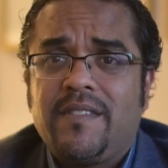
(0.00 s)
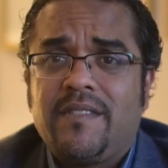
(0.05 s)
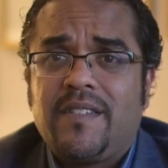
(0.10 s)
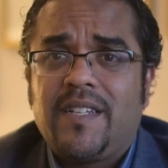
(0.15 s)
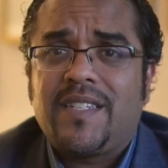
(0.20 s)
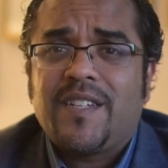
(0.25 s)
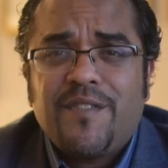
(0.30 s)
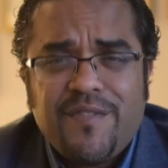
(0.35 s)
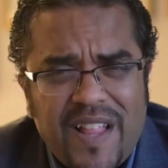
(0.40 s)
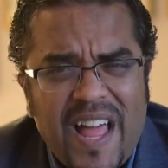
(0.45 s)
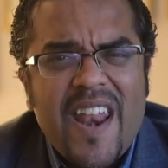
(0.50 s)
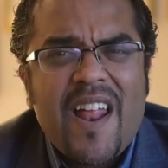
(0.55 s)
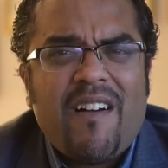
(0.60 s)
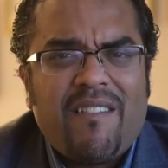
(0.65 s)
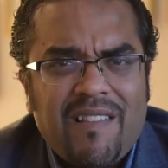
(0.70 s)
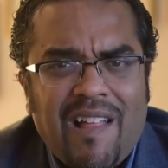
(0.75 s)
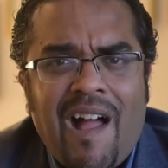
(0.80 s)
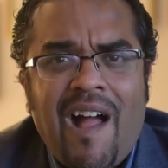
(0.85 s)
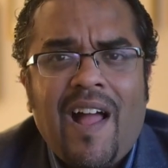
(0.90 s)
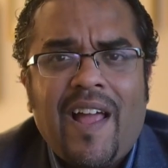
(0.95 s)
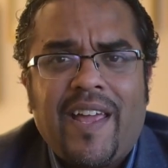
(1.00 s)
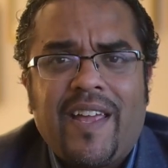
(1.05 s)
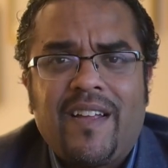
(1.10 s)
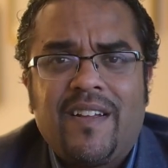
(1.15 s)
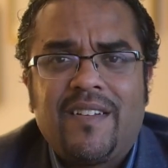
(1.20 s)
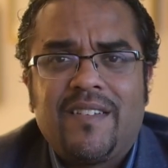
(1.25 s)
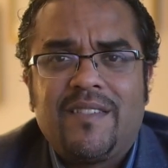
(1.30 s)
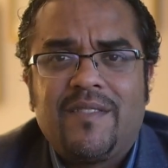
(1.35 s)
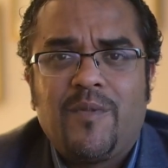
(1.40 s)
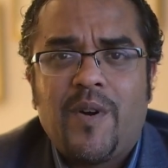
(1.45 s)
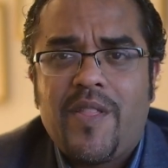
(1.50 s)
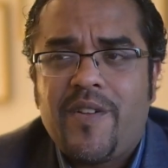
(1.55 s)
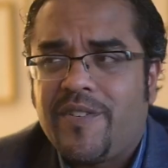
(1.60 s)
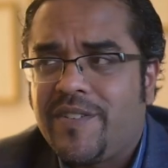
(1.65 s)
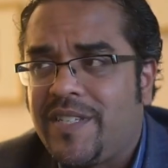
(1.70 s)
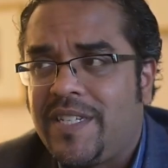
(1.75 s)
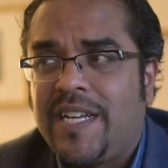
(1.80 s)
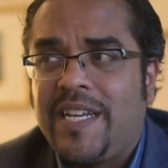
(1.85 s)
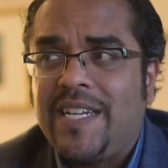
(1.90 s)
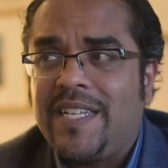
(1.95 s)
That's a flat out lie. Whether
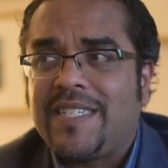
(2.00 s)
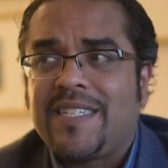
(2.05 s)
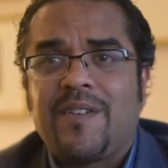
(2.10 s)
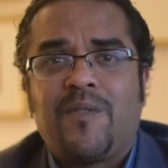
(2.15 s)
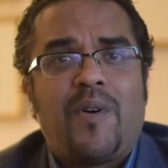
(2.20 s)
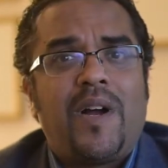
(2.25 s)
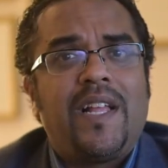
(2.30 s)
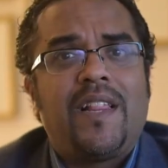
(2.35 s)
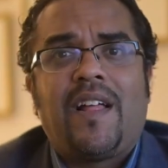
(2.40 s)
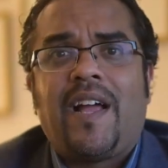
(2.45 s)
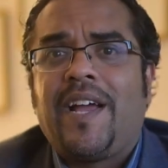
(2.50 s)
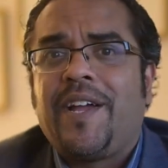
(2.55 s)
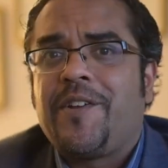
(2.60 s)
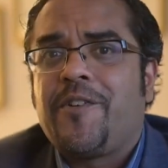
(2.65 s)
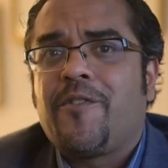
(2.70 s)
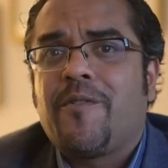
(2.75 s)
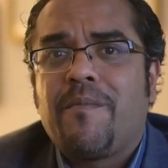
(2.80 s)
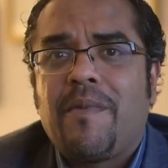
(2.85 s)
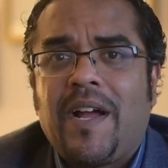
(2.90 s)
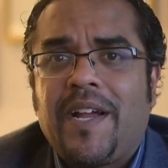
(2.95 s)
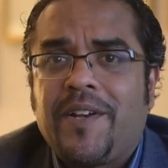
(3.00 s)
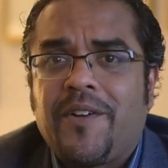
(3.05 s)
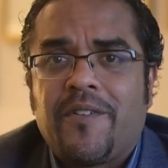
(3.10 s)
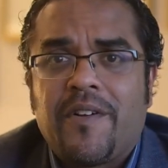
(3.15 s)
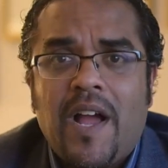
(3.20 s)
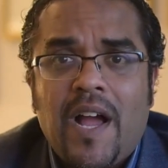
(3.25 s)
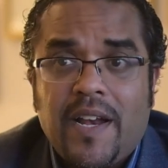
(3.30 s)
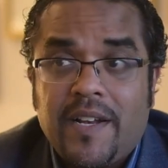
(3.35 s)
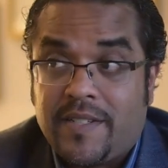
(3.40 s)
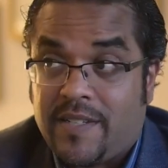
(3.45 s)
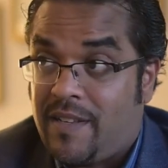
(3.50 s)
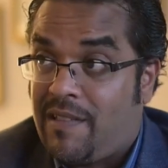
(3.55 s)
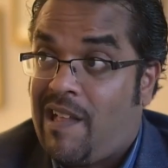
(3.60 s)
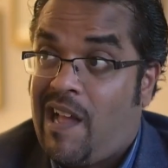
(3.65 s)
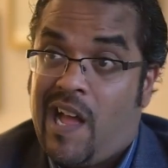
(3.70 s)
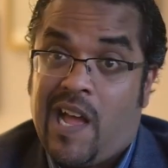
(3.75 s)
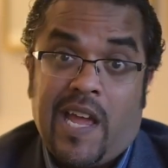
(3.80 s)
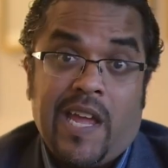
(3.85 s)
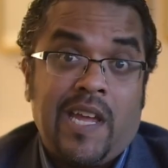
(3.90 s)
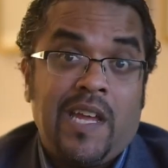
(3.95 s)
it's an innocent white lie in your mind or not, it's a
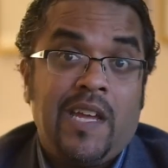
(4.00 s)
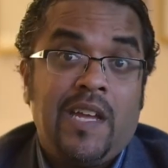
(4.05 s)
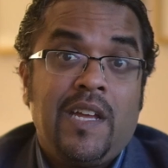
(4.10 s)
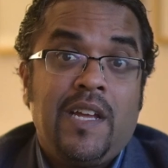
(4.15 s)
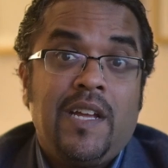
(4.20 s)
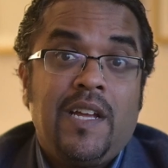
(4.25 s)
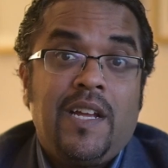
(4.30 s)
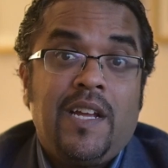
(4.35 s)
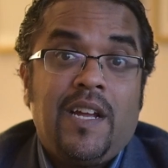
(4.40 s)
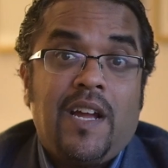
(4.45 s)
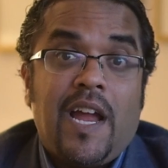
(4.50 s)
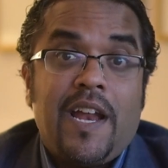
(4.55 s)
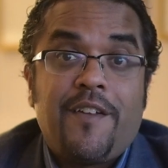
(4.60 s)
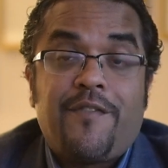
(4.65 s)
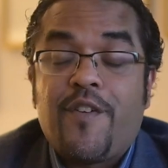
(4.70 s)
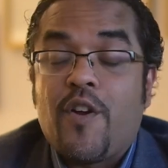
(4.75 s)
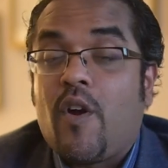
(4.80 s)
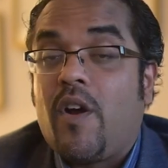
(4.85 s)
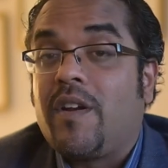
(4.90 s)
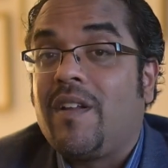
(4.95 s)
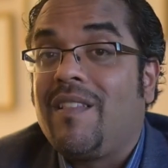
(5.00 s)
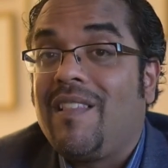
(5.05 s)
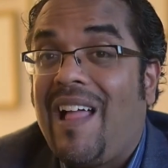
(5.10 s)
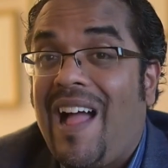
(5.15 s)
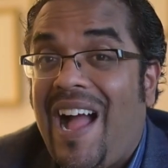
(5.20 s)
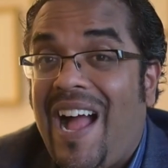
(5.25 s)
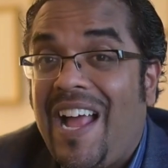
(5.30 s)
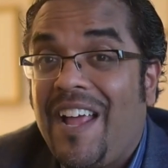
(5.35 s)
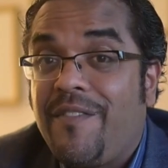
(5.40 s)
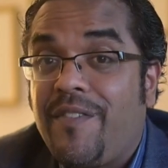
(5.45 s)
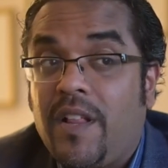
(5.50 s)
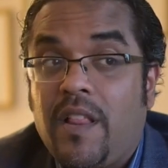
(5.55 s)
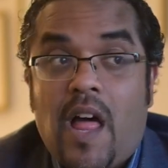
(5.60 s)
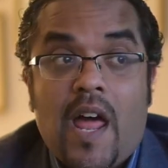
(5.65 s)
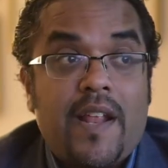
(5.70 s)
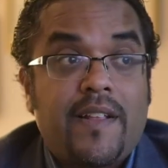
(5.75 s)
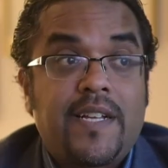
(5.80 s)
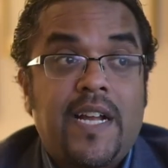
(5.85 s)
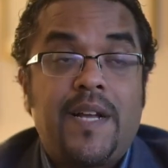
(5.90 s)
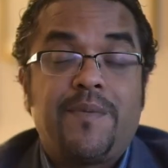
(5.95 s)
lie. And if you're on a live, a
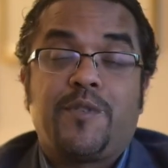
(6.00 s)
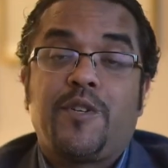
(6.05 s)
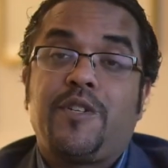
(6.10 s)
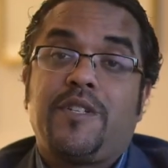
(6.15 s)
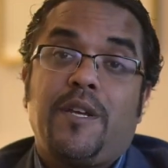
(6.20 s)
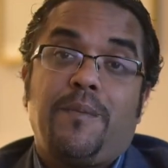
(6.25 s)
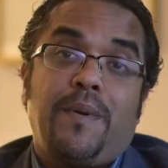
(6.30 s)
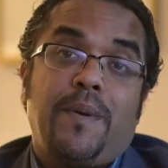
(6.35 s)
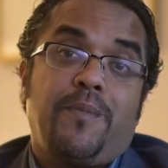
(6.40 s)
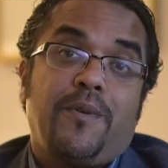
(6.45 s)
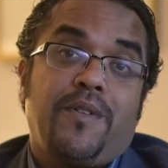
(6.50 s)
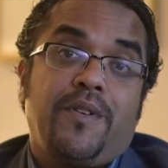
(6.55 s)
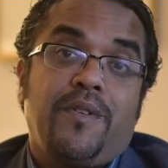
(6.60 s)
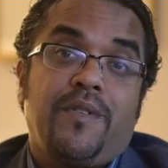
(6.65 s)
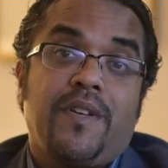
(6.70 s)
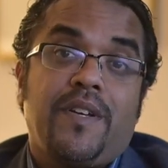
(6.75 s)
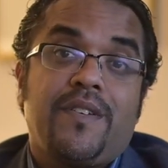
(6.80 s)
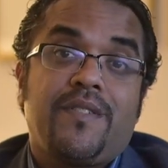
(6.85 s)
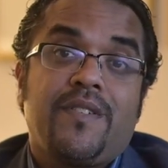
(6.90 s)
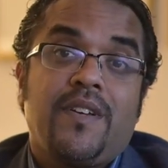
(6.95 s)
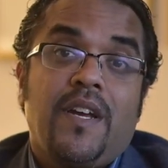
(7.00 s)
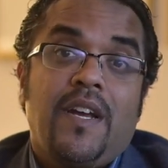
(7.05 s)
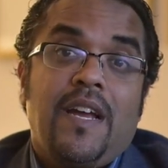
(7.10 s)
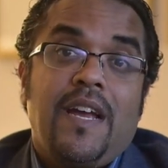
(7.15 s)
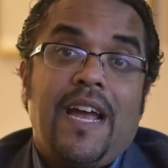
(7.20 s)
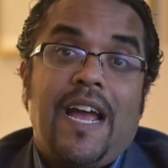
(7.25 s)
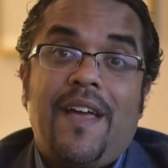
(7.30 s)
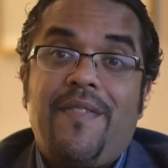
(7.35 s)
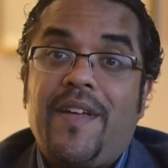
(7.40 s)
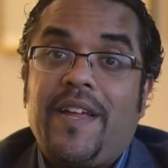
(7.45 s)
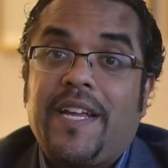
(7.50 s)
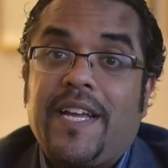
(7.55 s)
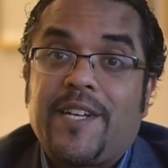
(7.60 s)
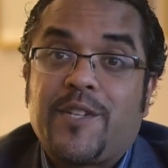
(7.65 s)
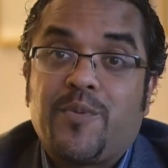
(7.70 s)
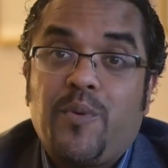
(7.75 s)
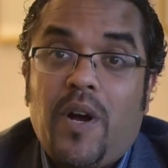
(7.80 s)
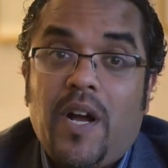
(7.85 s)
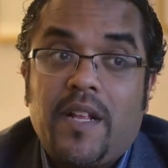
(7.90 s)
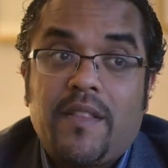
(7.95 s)
lot of times you see people do this, and then
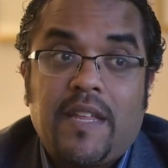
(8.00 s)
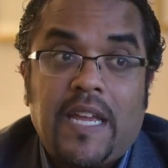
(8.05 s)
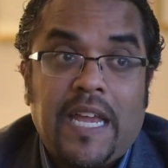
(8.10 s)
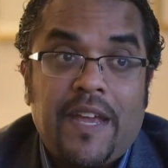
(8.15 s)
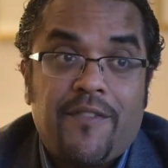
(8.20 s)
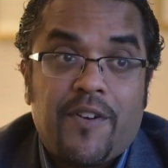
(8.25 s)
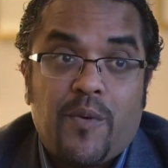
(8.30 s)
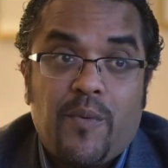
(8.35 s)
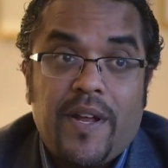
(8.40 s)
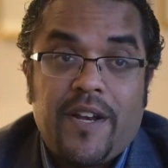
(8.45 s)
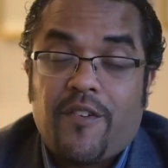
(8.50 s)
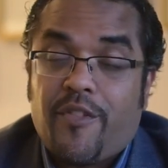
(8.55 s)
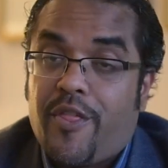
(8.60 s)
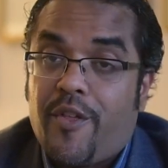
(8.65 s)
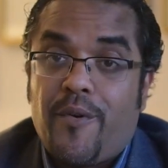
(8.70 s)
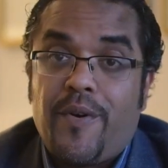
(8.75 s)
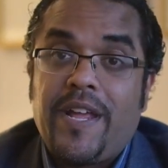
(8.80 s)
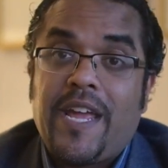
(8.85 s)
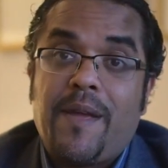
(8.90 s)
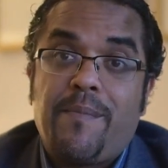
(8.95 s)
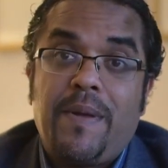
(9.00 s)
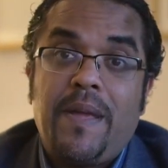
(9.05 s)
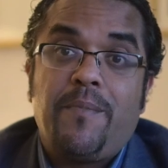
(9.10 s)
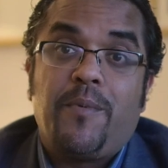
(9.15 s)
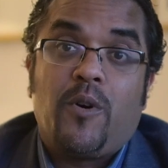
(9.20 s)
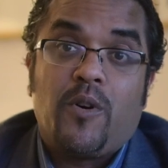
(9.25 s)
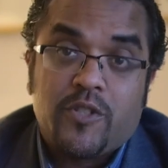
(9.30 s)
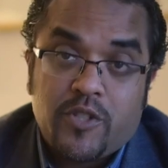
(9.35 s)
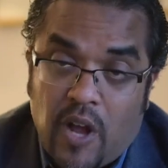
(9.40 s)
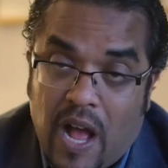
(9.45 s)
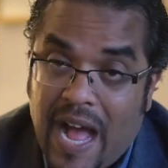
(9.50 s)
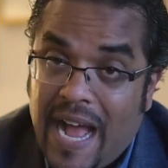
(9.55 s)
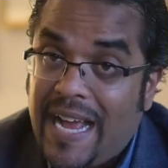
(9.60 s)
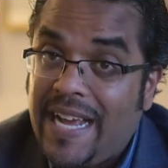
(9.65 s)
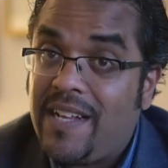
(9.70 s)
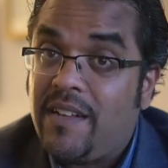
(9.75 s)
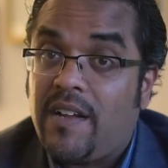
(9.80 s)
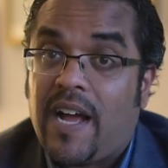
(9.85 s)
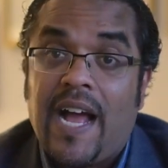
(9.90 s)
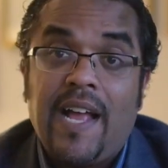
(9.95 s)
guess what? They give it away to 38 people. So
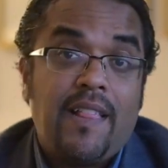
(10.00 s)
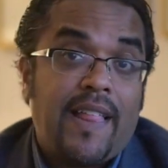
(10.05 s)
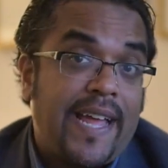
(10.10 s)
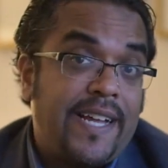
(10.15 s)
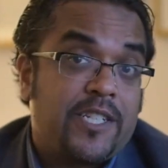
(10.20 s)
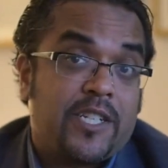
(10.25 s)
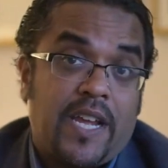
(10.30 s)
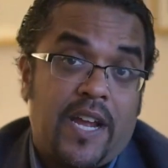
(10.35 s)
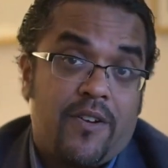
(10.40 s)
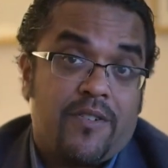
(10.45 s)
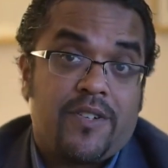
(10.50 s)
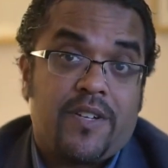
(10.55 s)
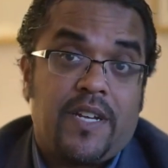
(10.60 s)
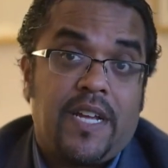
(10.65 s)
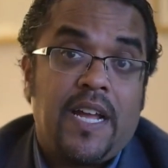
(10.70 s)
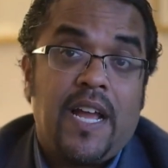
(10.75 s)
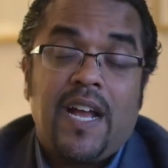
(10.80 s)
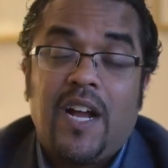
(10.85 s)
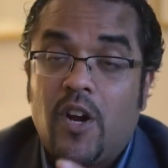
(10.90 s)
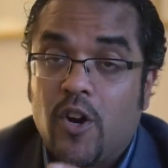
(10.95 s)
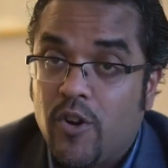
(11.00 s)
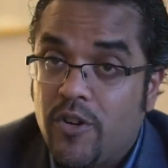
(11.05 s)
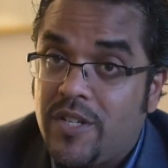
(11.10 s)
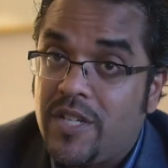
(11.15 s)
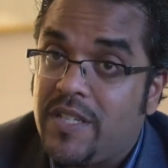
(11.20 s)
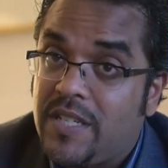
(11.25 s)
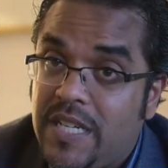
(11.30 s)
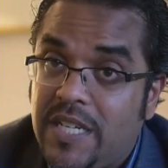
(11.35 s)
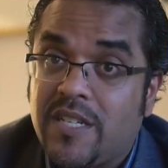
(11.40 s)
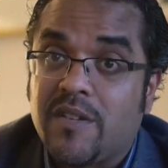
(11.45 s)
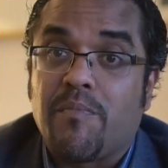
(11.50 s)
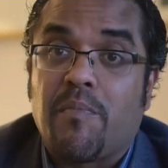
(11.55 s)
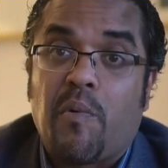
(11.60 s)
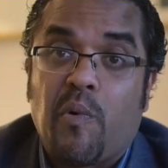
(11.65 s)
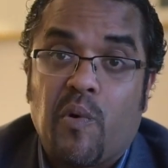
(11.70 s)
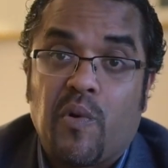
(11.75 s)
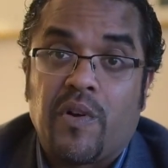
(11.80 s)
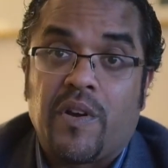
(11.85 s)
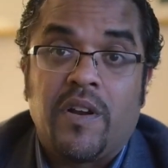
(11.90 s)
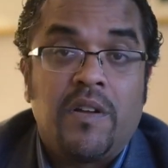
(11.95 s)
I like scarcity. Urgency is
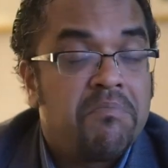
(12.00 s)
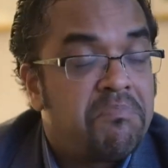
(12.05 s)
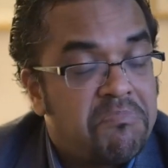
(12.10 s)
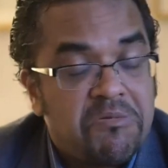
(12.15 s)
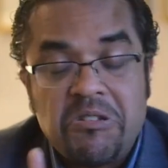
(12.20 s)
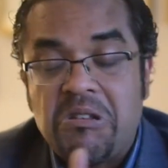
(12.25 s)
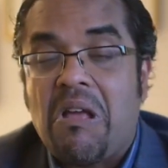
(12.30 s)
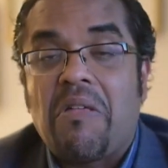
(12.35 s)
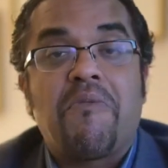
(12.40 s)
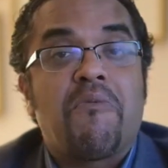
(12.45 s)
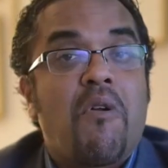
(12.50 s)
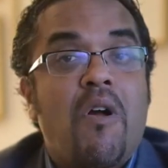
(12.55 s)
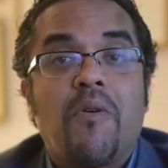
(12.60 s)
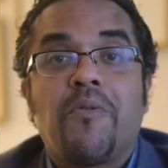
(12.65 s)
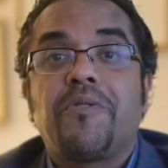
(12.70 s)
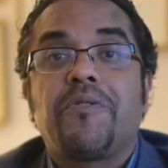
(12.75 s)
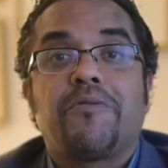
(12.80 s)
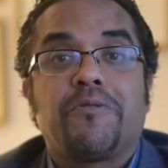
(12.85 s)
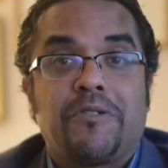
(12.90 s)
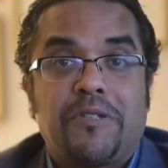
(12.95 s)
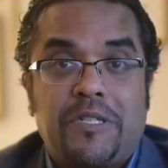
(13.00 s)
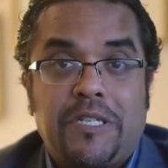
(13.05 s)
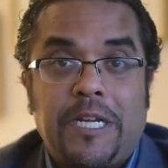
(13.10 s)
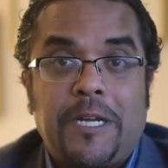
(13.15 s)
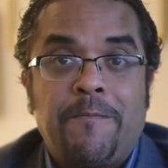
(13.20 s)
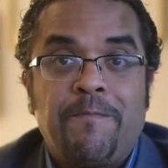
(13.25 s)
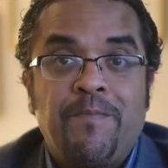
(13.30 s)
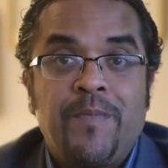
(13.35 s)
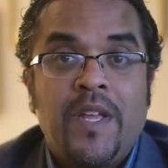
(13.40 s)
important. There's nothing wrong with urgency.